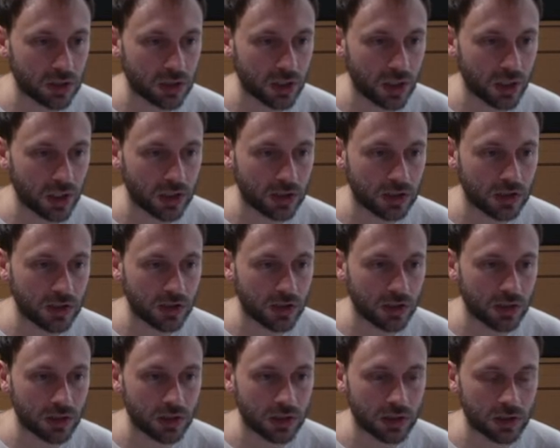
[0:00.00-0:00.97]
like
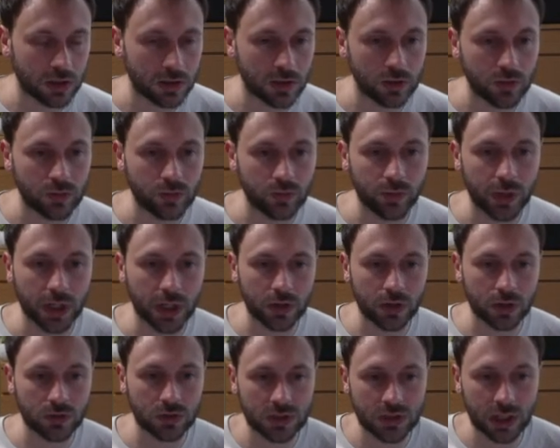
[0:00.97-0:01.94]
the
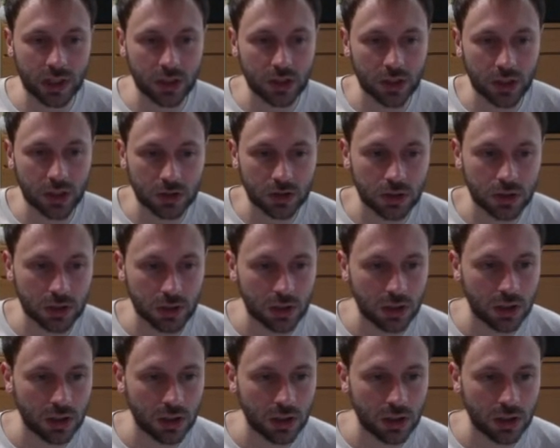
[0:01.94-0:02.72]
background director,